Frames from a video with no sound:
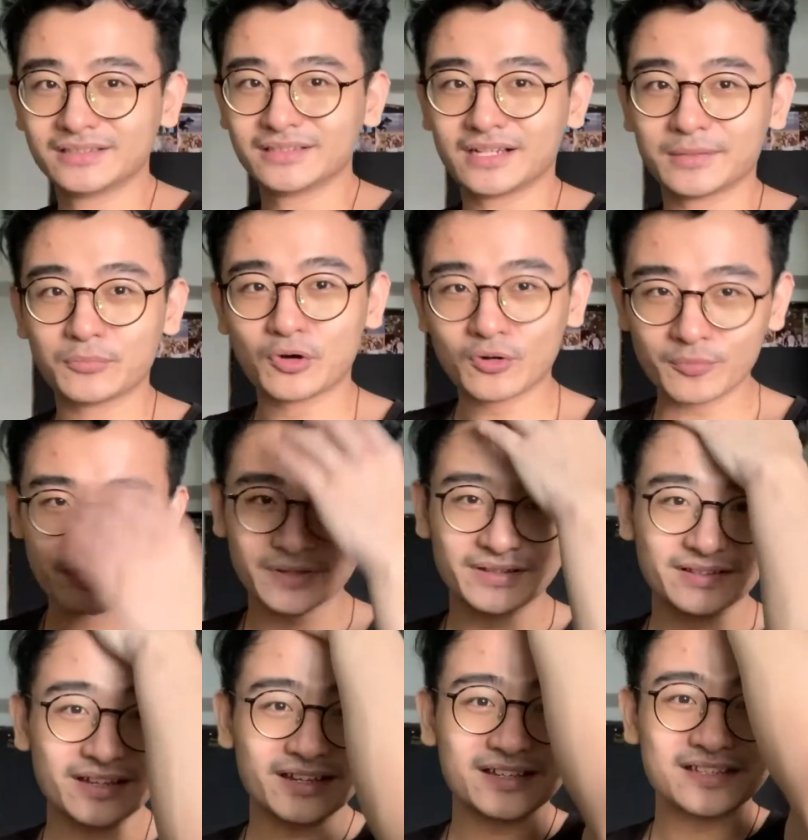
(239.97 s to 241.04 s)
I'm
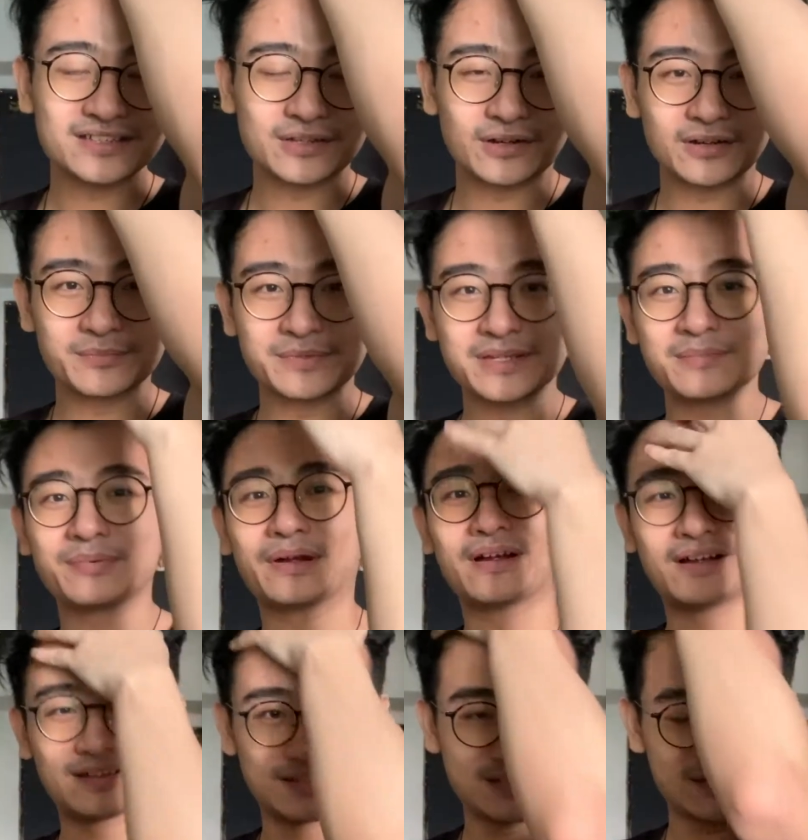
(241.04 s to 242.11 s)
hoping that it's gonna be a
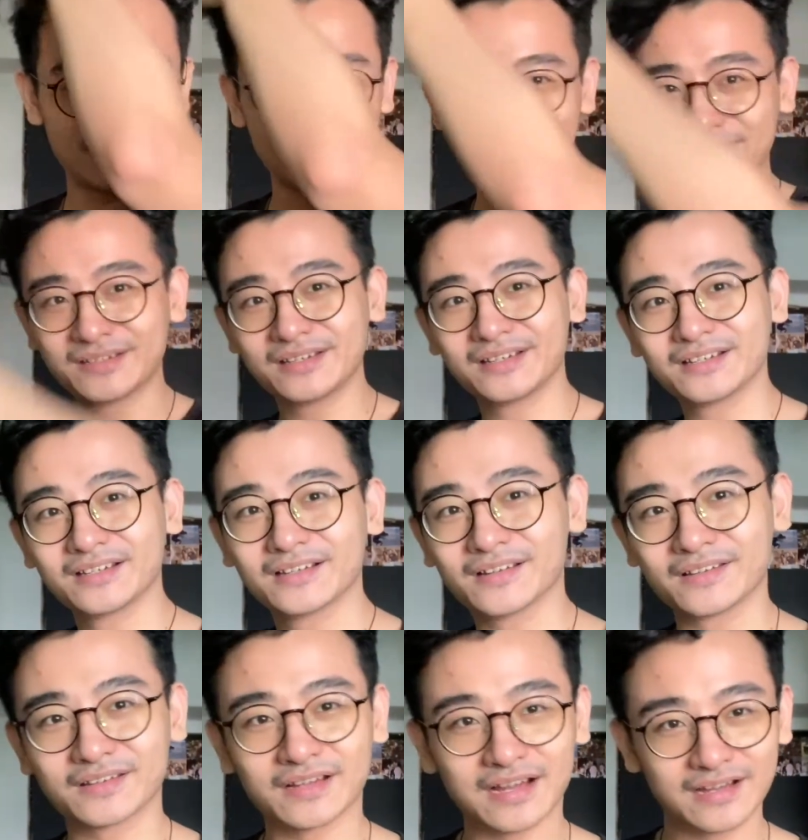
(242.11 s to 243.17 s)
pass,
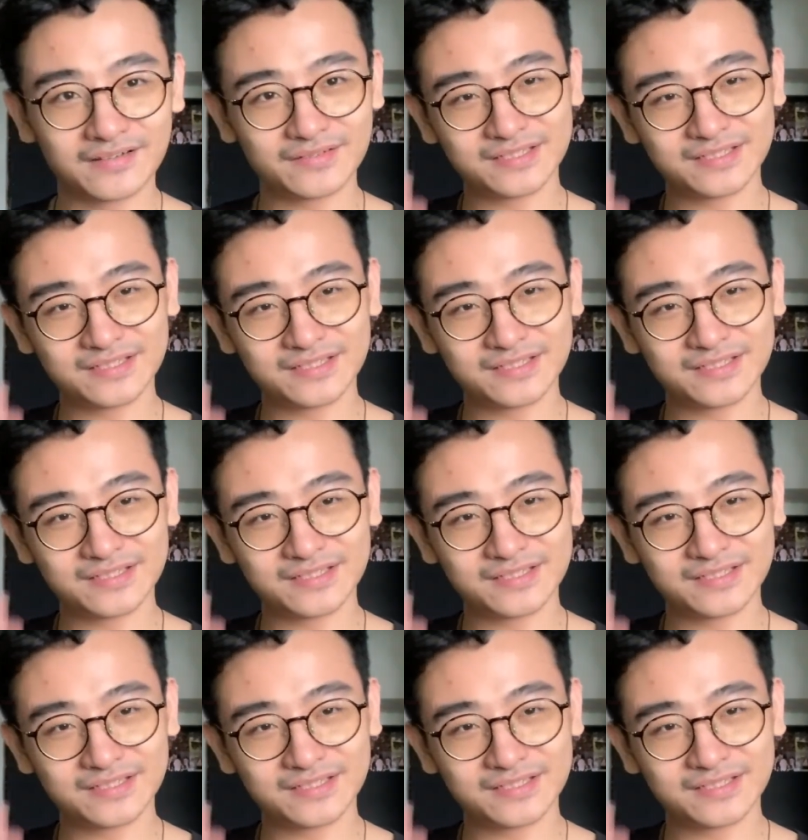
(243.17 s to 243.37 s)
because I